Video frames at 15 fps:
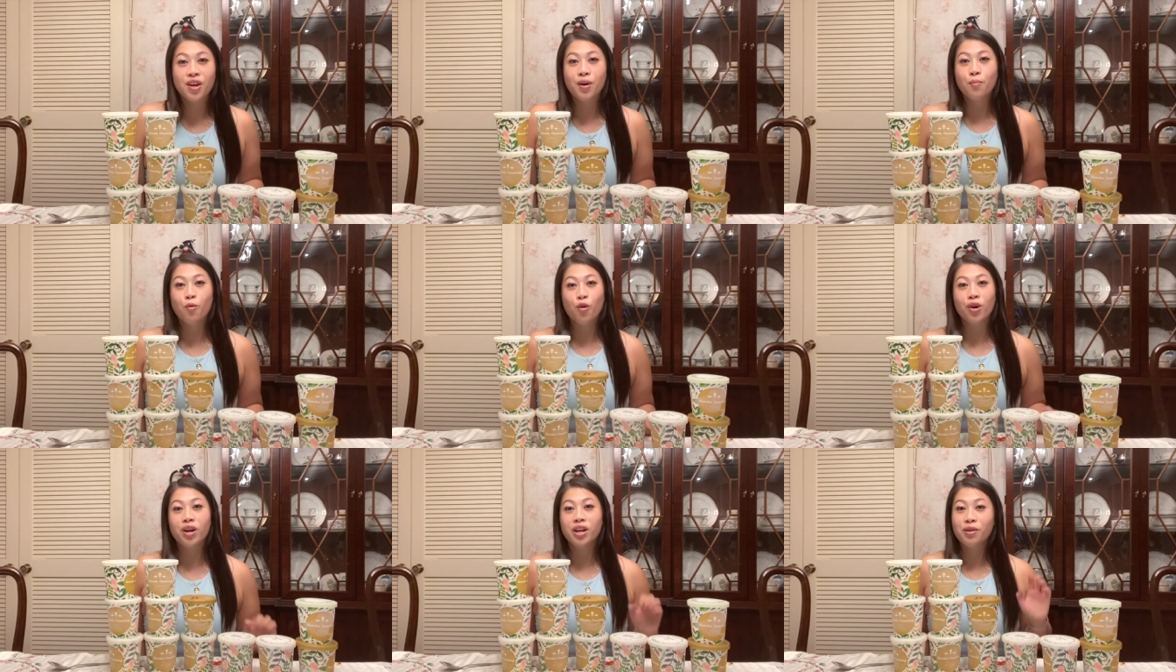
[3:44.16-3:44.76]
their
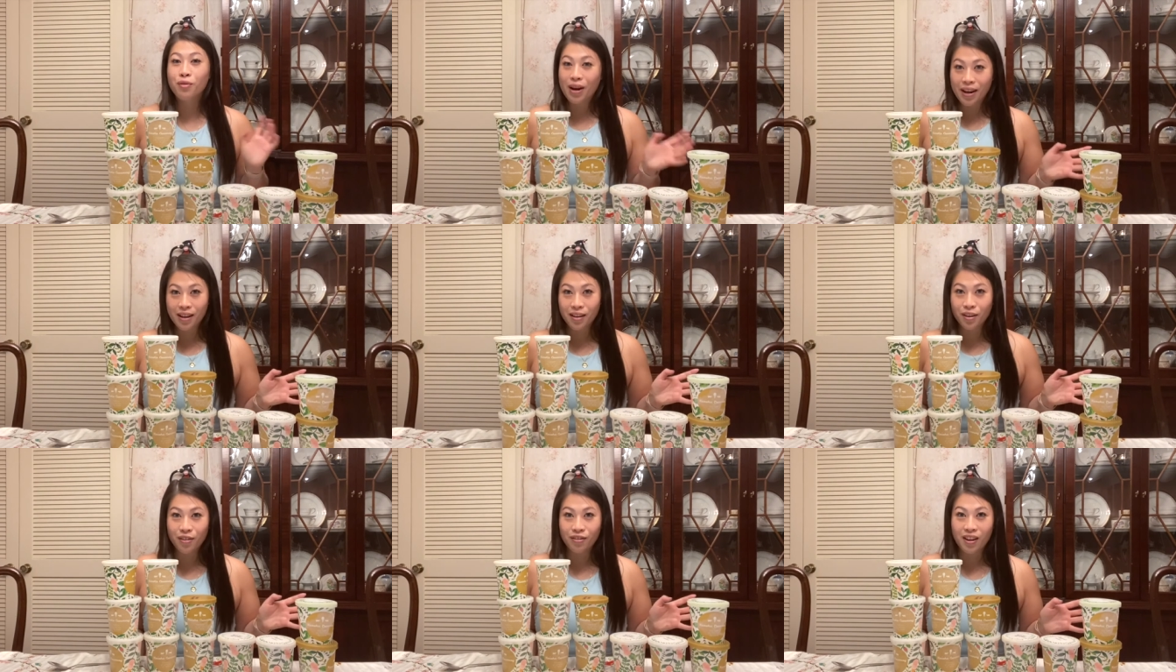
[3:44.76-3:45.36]
more
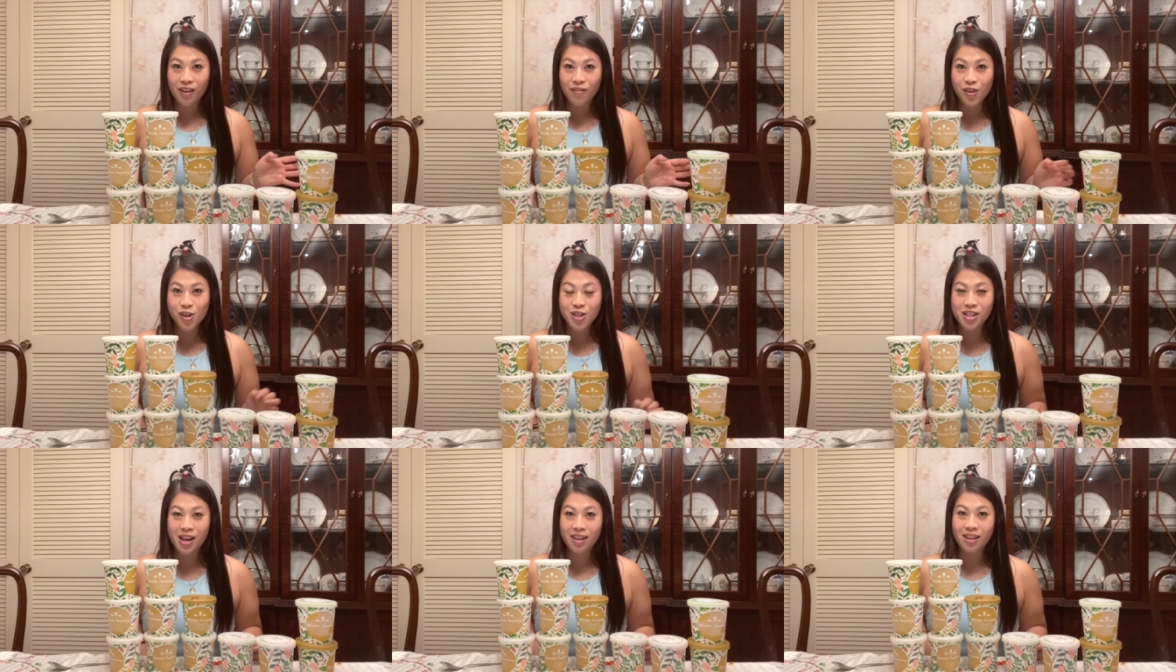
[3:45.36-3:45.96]
irregular
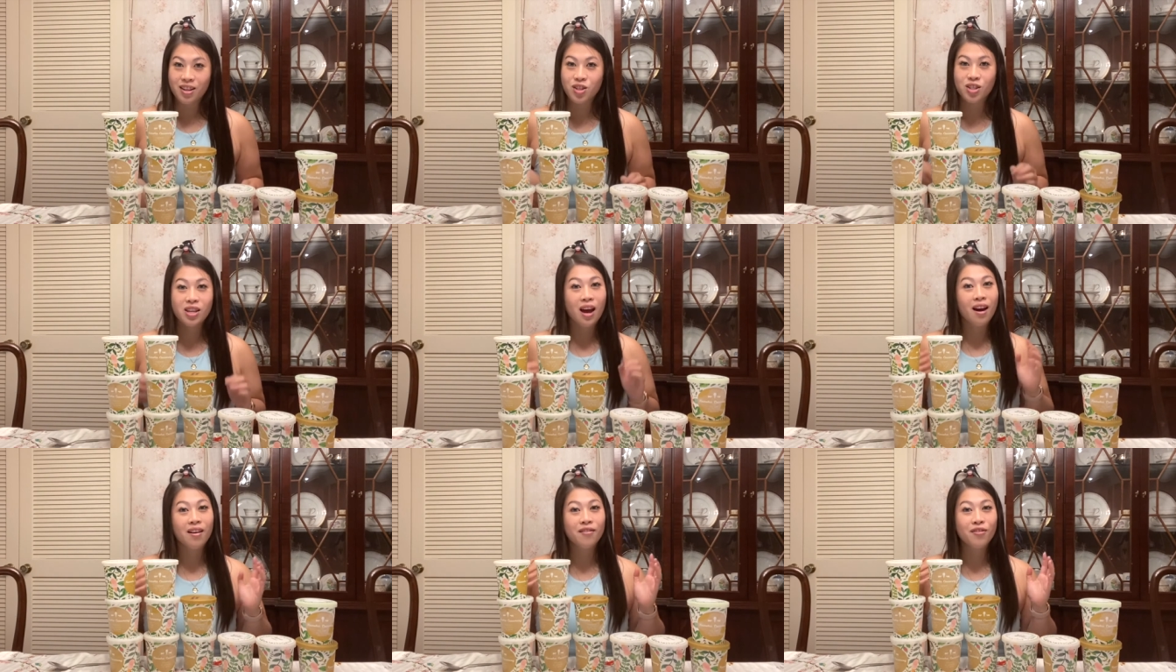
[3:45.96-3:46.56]
flavors that they just
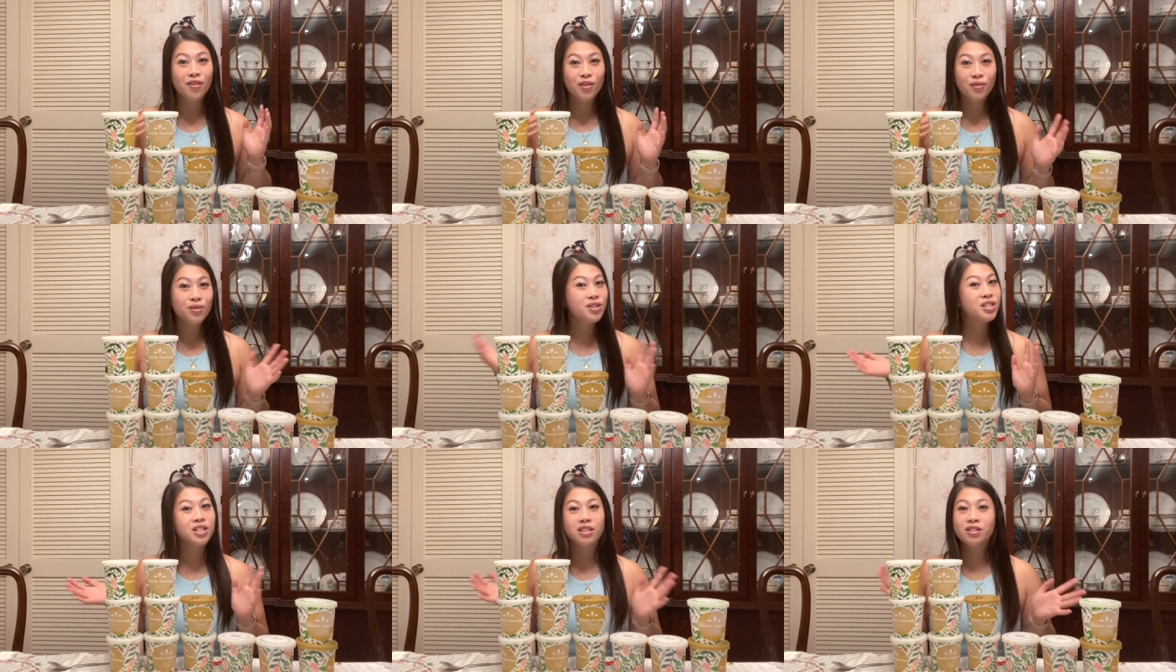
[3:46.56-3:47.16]

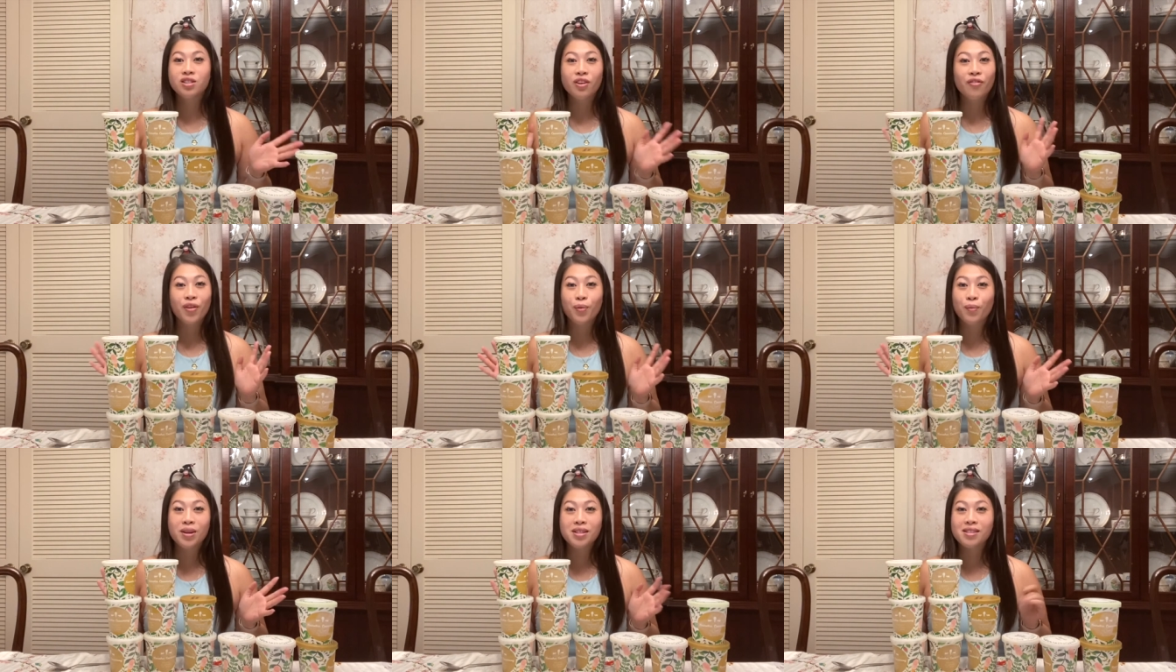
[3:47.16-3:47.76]
have
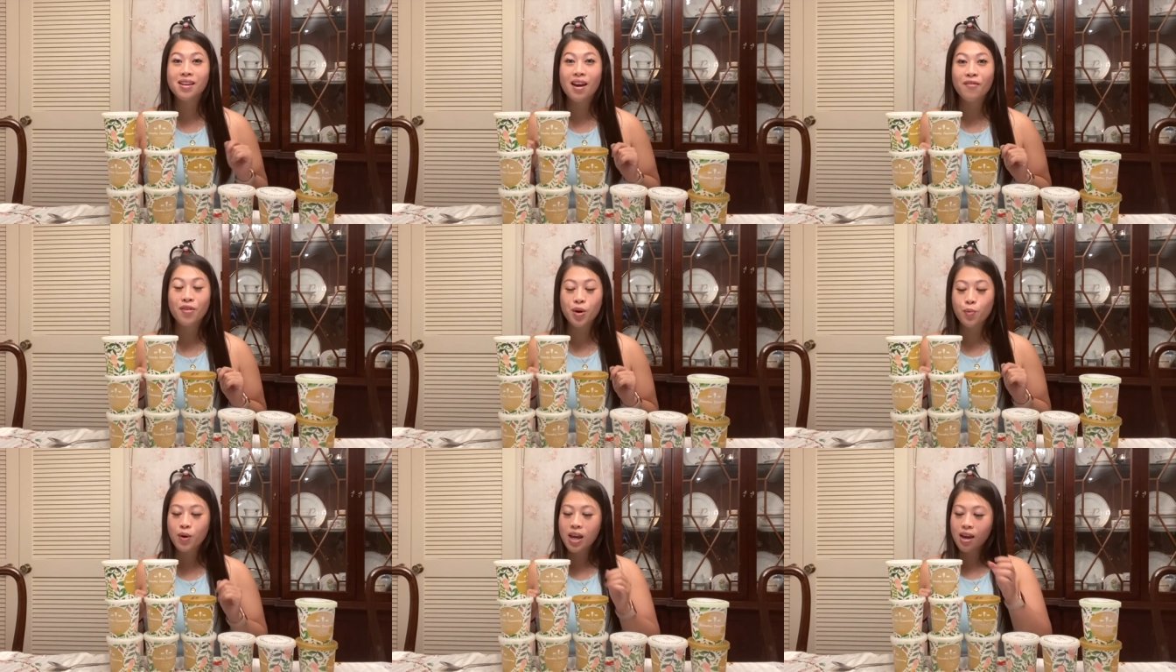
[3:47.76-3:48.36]
different ones
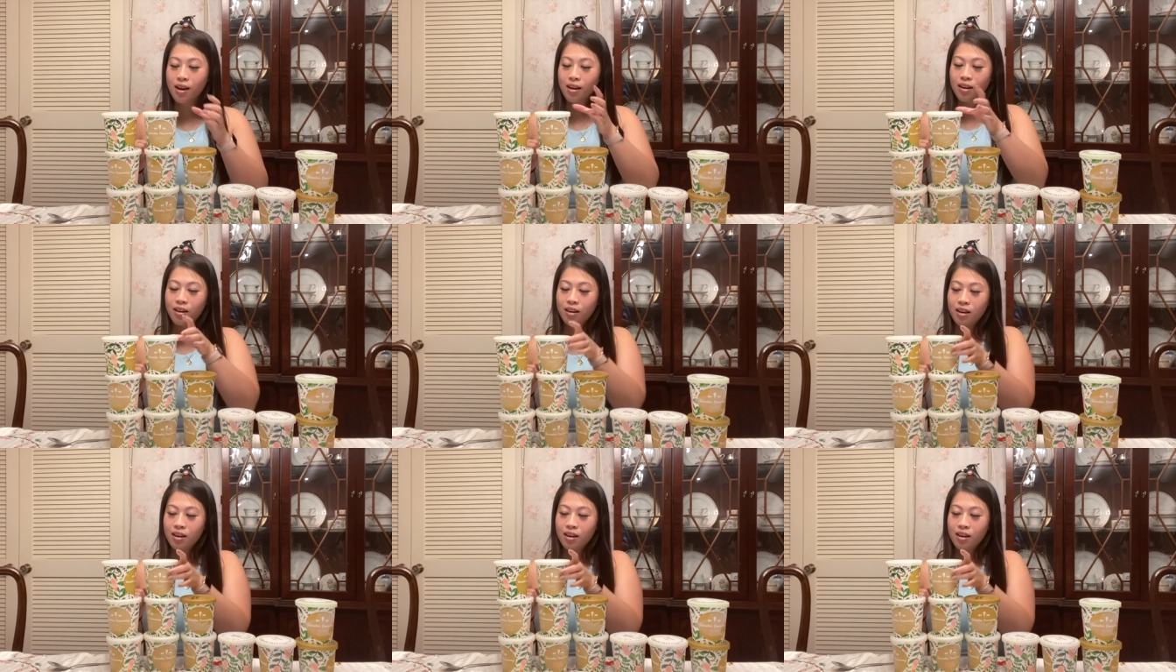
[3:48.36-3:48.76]
every week